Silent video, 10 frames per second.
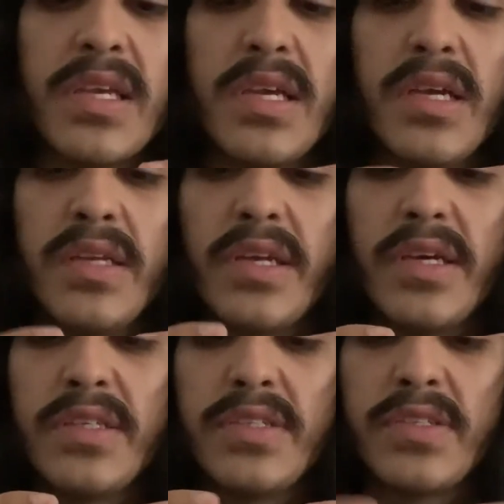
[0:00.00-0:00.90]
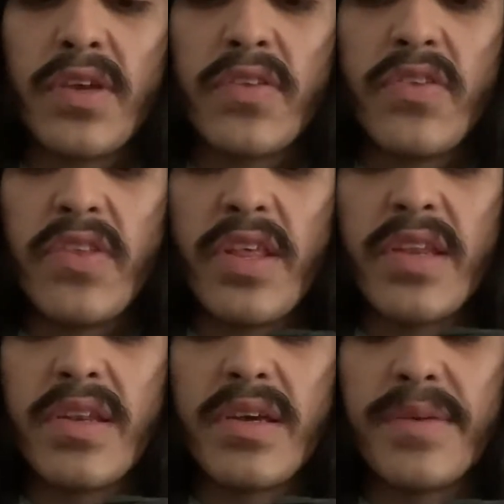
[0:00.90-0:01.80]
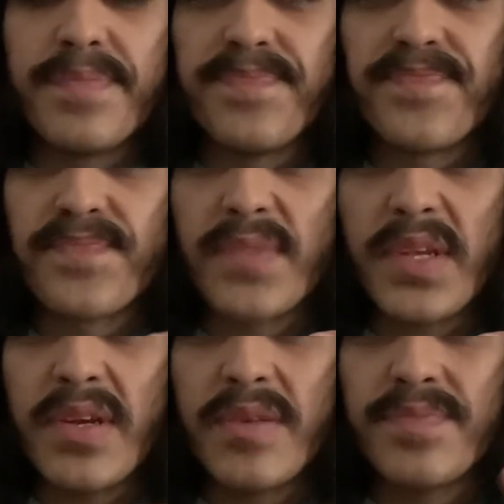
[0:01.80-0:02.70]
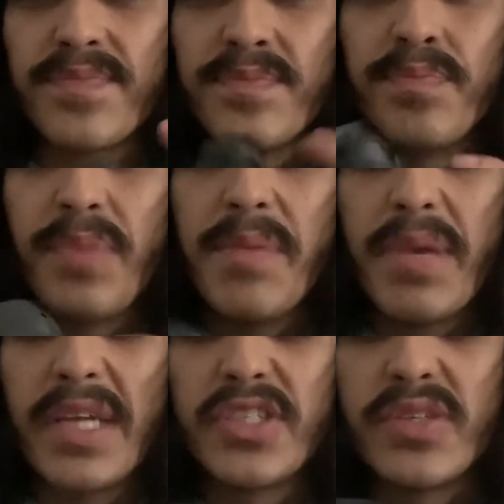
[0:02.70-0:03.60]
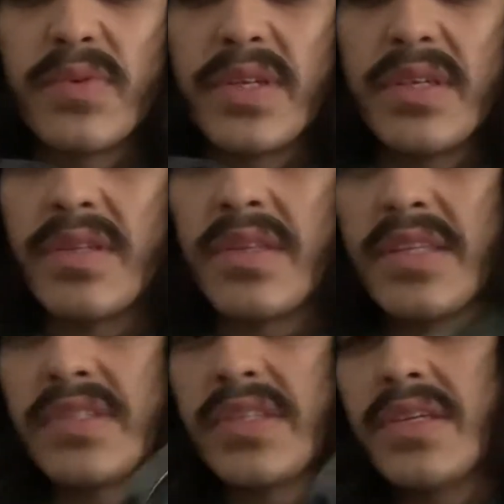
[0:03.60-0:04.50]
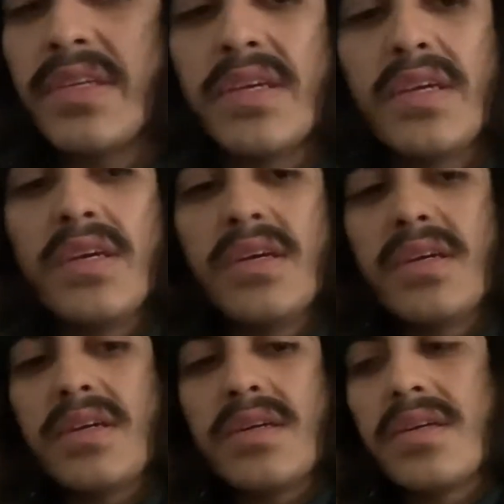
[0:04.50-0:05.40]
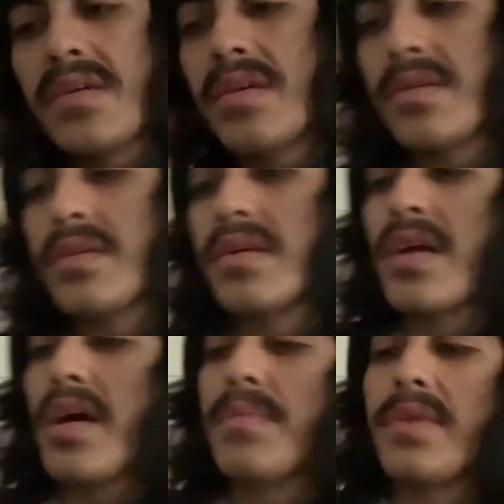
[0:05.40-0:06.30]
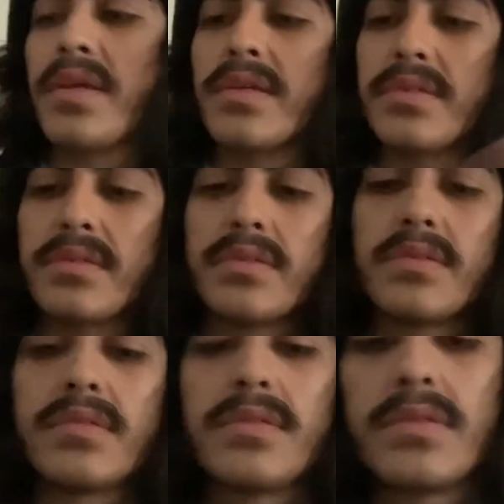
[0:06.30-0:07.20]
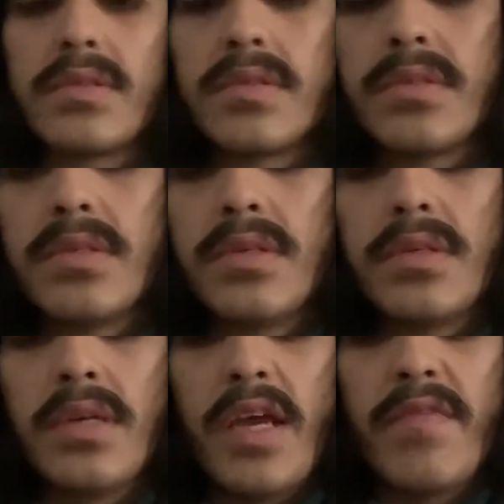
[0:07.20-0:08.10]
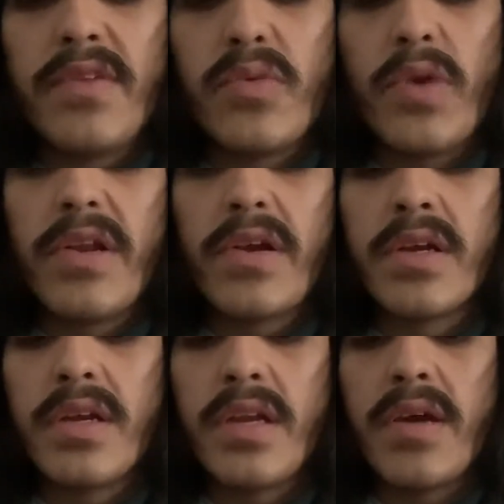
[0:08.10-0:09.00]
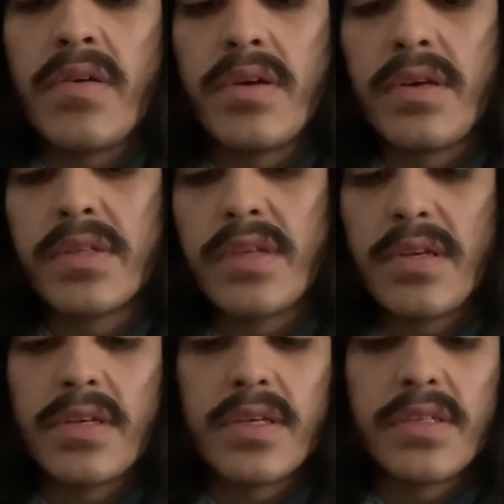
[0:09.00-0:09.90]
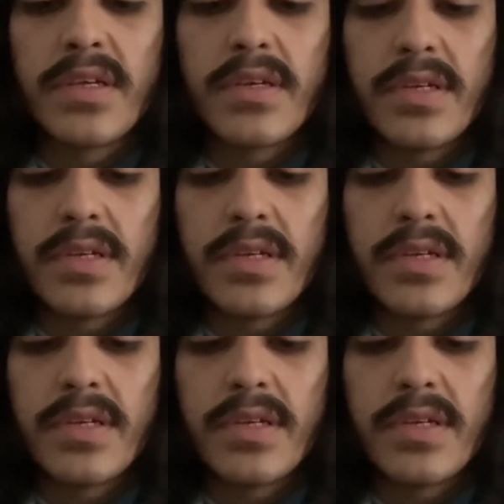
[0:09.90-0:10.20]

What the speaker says: does, other than you know, beep at you when they see a cop like having a radar gun out, or etc, etc.